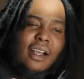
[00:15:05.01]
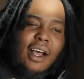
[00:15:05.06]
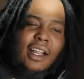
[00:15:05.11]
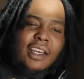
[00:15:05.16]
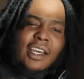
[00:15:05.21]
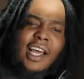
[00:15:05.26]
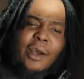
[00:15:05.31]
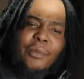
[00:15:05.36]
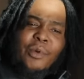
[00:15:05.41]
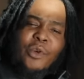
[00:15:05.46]
a
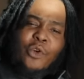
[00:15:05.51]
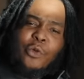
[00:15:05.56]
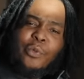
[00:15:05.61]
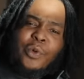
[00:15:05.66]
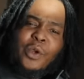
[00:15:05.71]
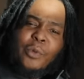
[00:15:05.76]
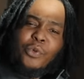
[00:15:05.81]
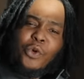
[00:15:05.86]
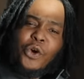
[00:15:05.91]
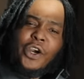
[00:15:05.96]
lot of people
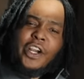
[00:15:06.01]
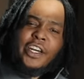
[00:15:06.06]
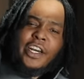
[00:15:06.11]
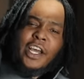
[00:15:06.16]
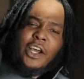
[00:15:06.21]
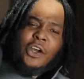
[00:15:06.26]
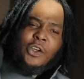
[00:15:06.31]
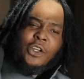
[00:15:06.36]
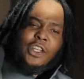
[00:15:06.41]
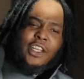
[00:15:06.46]
been pointing
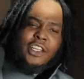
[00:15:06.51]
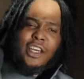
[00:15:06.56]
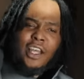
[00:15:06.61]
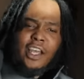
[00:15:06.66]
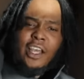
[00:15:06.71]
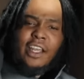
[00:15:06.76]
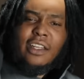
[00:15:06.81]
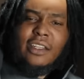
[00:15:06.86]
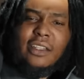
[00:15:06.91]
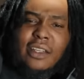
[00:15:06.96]
out and
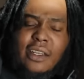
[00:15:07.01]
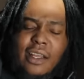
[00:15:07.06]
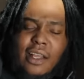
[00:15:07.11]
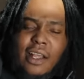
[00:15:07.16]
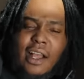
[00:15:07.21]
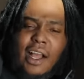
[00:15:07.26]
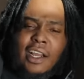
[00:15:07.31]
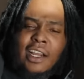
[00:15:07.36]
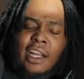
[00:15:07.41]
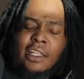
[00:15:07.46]
like
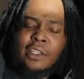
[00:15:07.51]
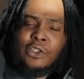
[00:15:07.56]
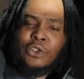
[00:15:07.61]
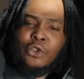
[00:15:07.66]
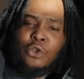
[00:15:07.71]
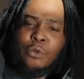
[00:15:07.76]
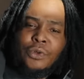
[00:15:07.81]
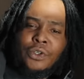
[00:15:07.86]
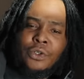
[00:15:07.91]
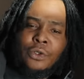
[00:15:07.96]
I got this
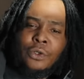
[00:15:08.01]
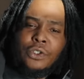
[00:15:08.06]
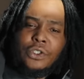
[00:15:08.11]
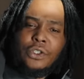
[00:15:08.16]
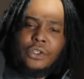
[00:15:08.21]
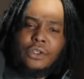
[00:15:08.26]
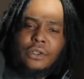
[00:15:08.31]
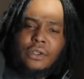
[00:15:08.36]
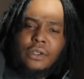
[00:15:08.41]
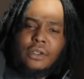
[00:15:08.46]
new
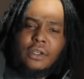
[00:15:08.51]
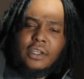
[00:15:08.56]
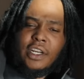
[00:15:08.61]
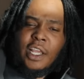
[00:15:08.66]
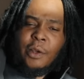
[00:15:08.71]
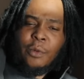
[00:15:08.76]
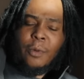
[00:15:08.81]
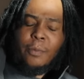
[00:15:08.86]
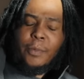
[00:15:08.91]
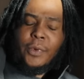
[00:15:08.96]
producer
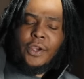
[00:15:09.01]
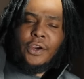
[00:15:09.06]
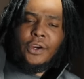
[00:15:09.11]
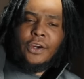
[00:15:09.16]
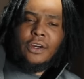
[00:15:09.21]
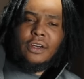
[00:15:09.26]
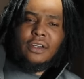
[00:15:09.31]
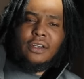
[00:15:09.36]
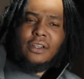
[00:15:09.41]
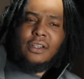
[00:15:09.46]
named Amir.